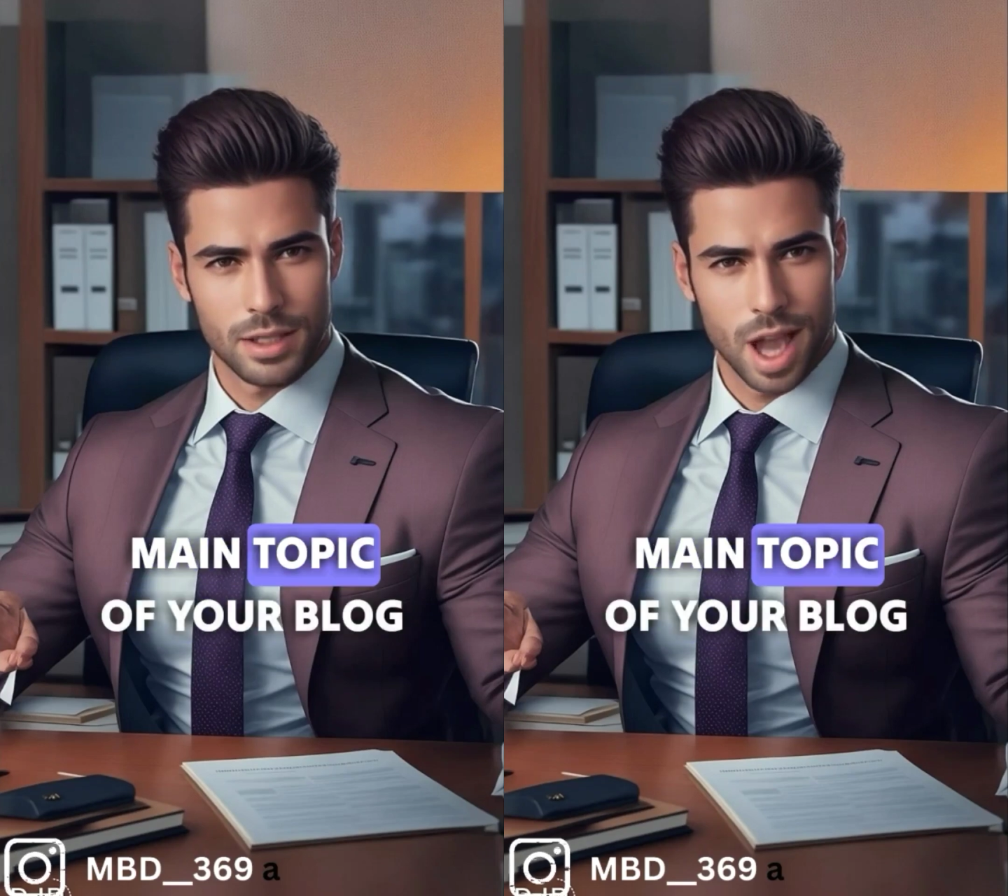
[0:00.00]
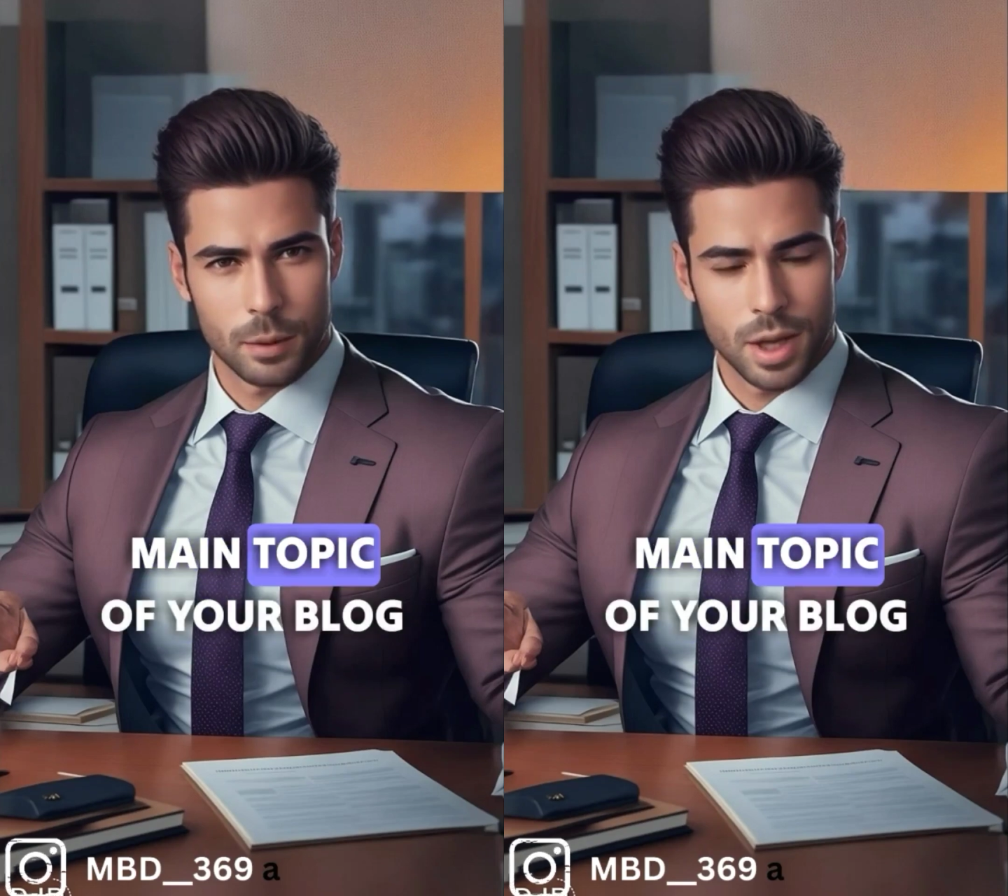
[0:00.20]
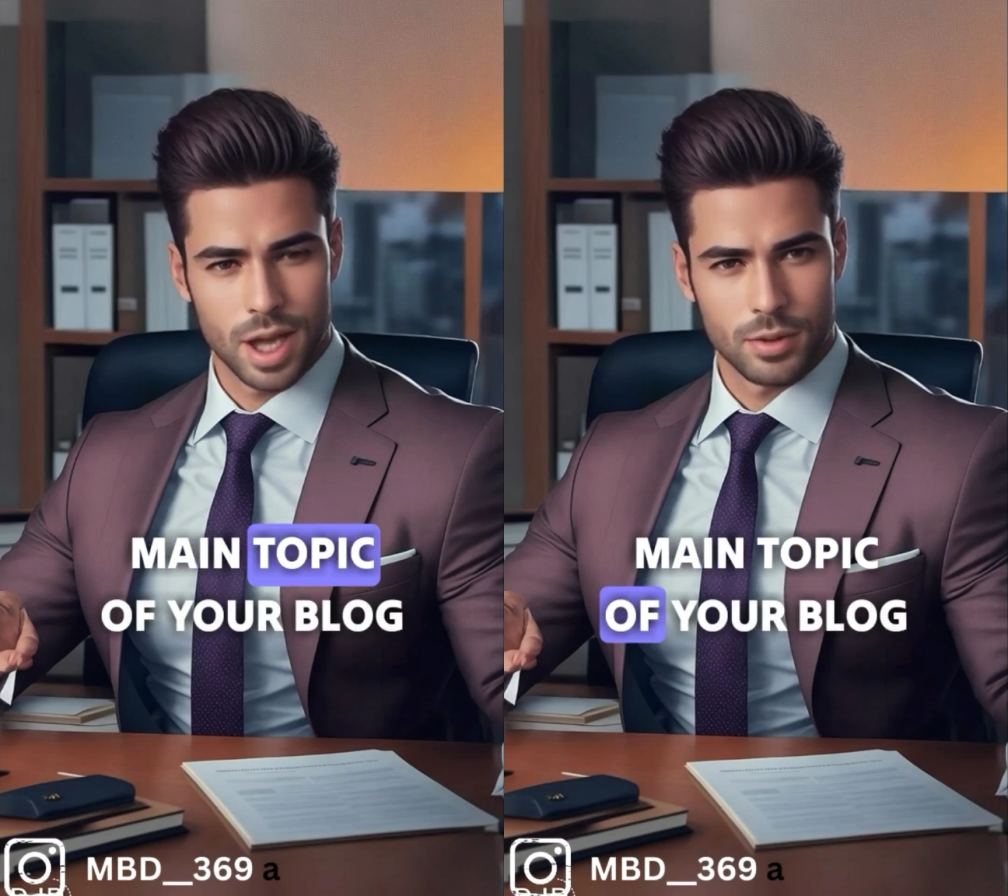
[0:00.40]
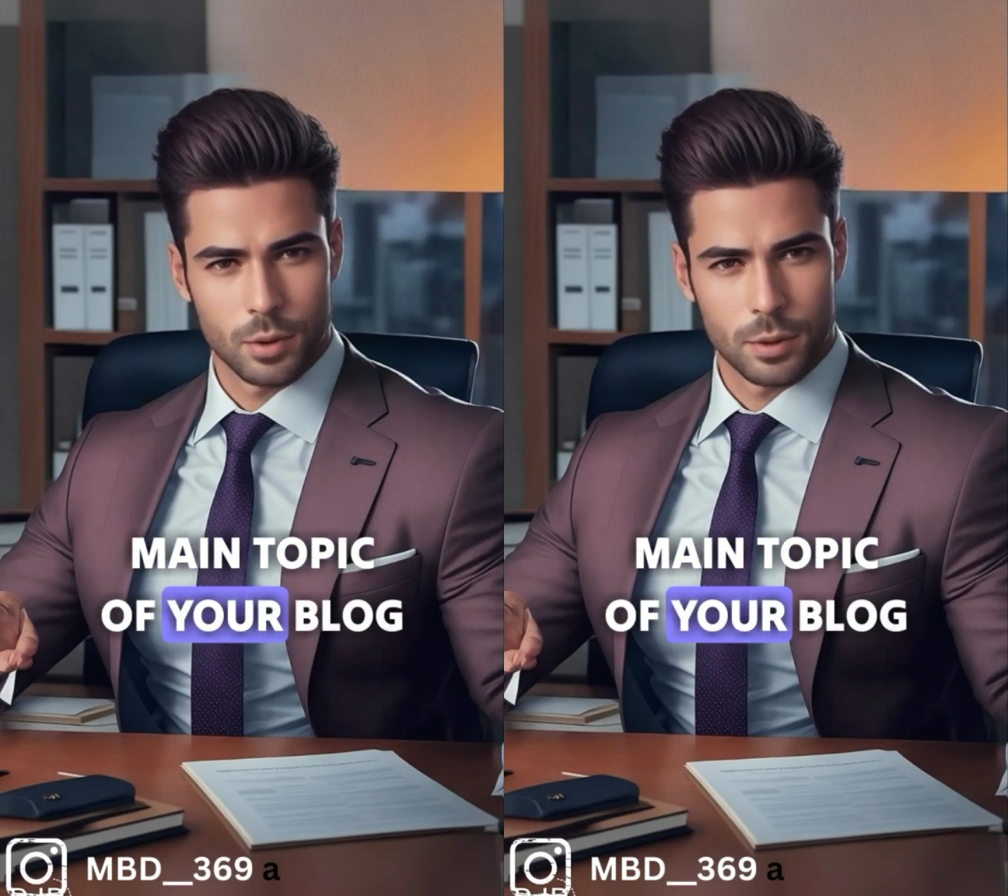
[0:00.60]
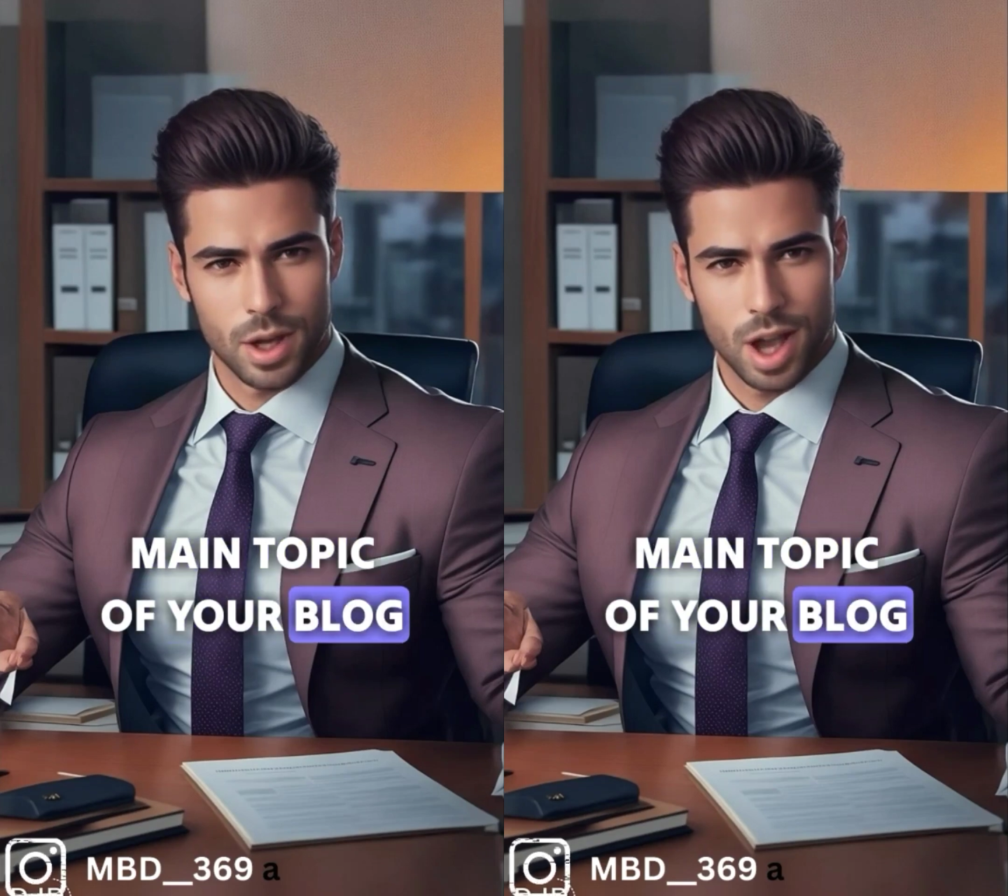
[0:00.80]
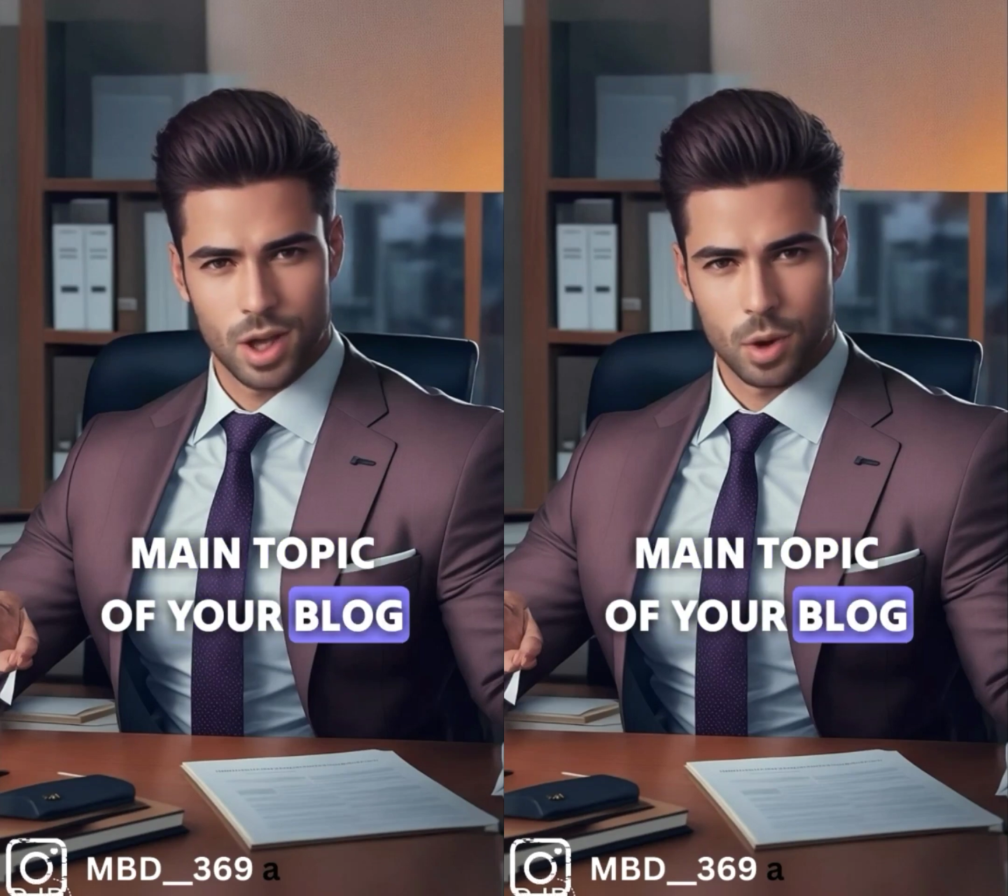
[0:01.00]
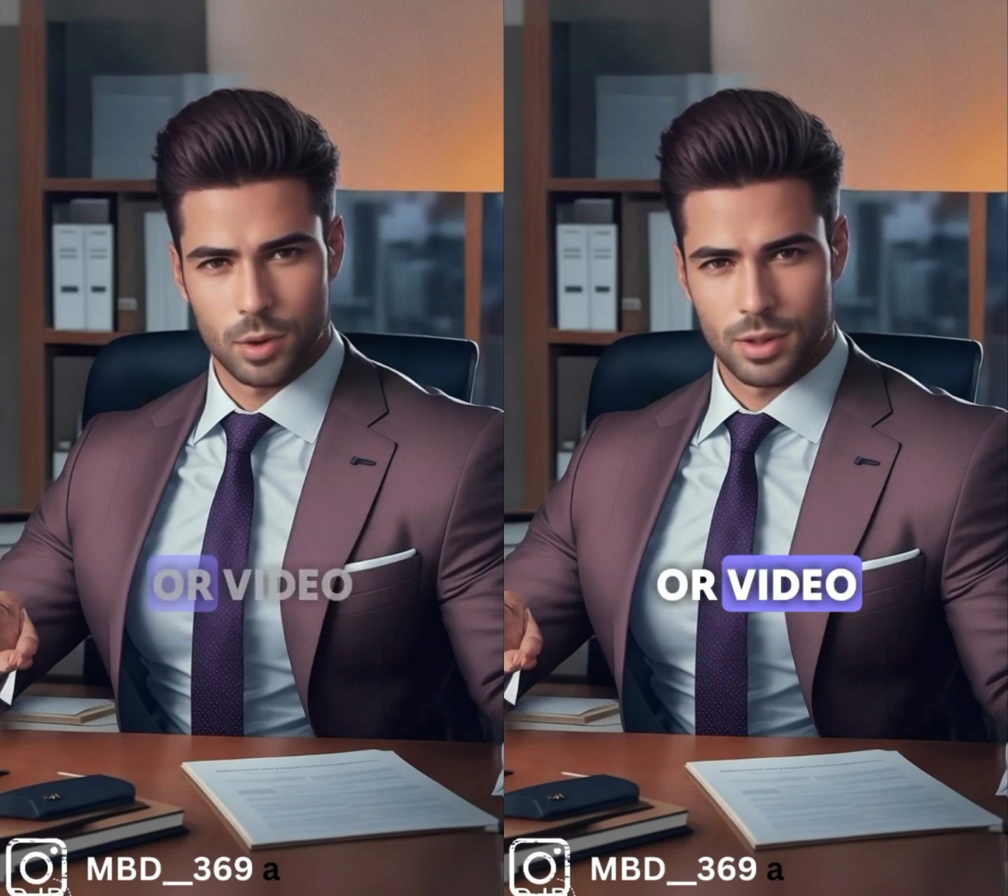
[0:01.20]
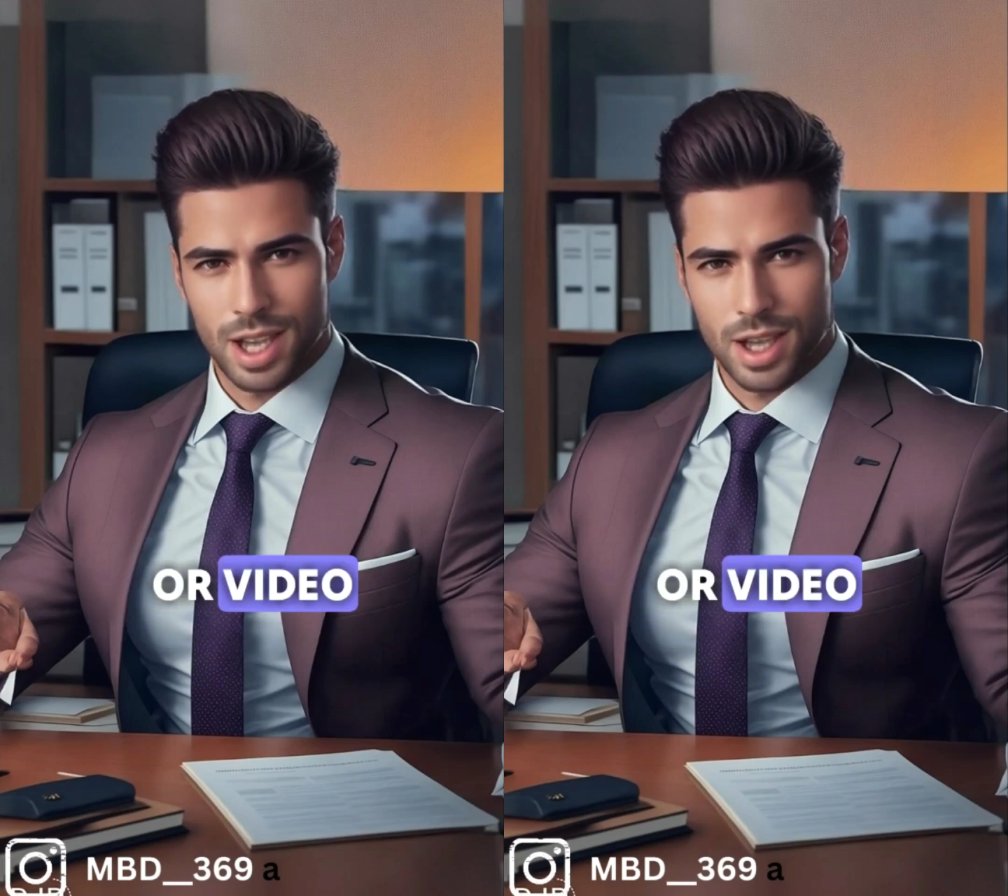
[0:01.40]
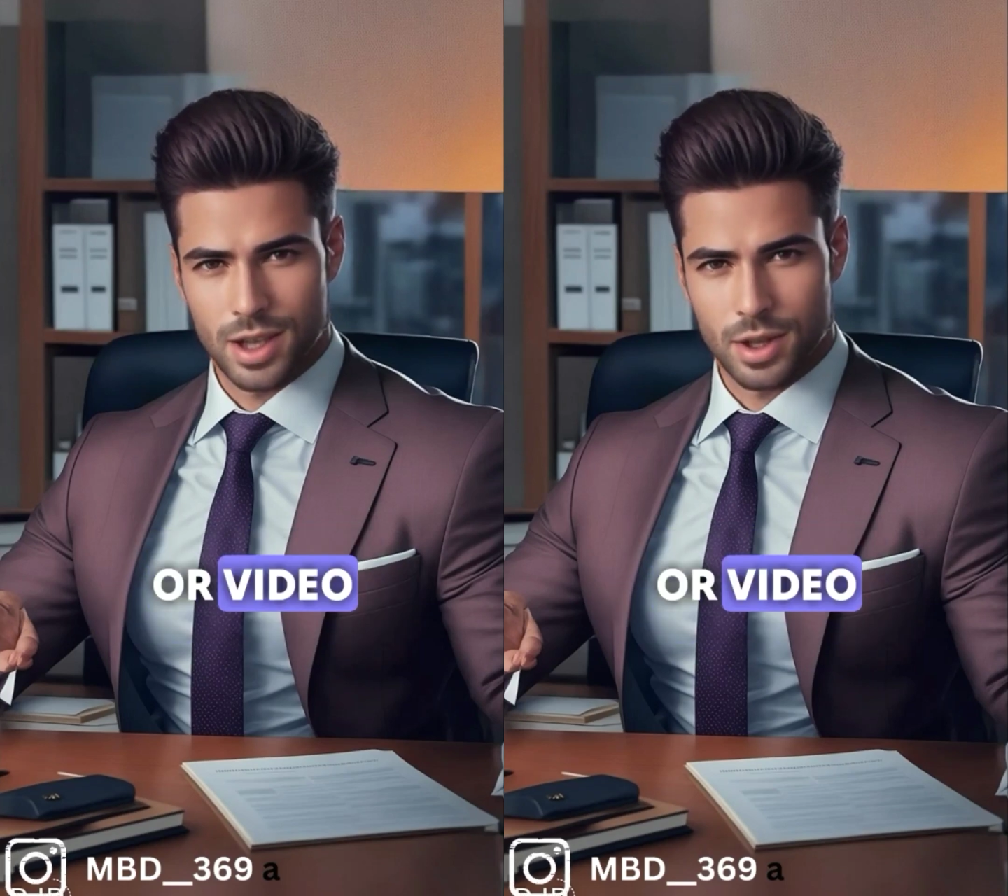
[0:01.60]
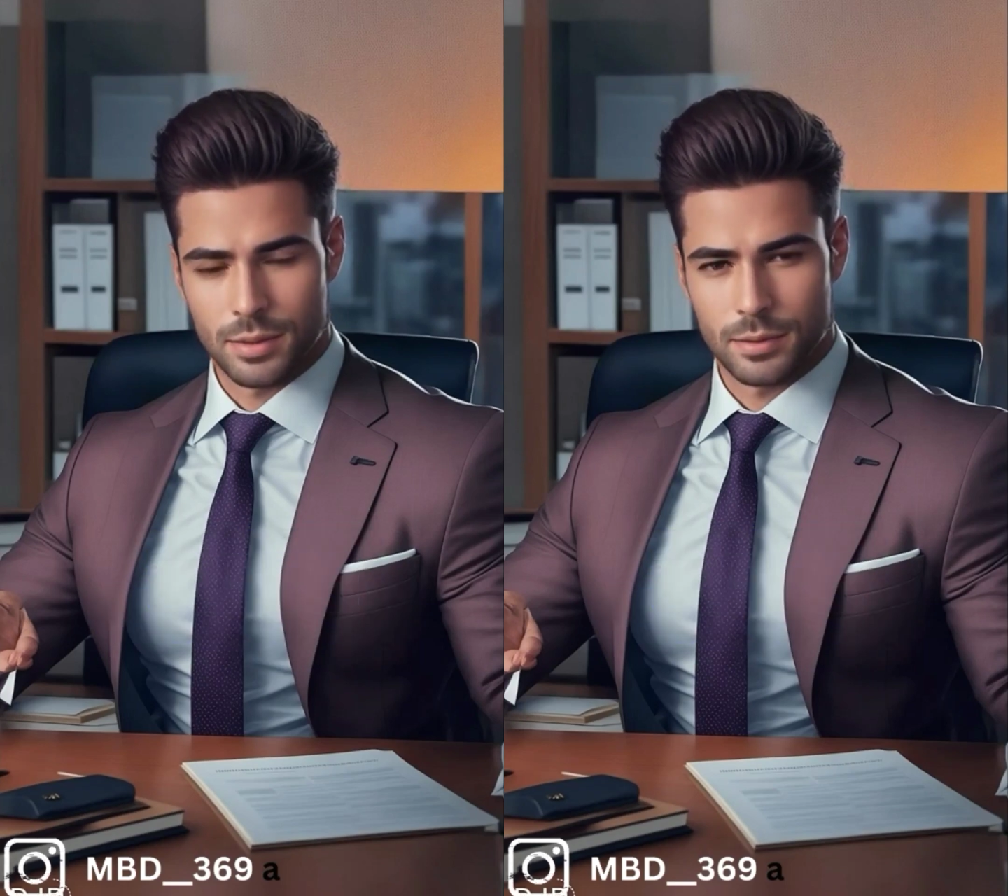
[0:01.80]
topic of your blog or
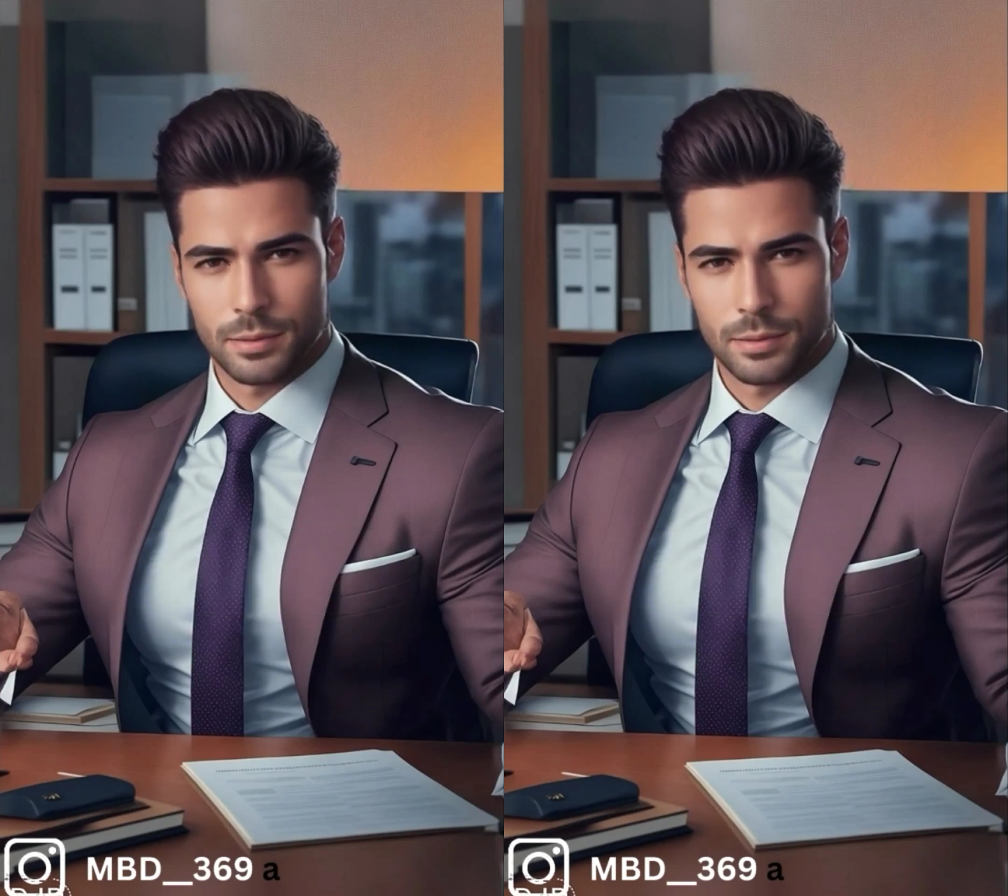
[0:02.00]
video.